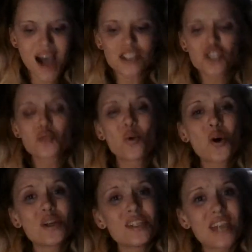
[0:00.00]
I
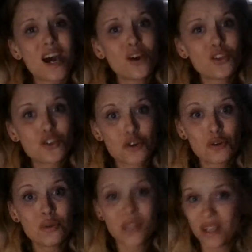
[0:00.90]
swore to tell the
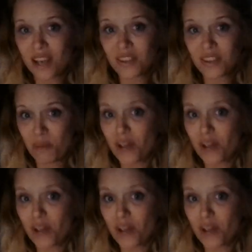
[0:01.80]
truth and nothing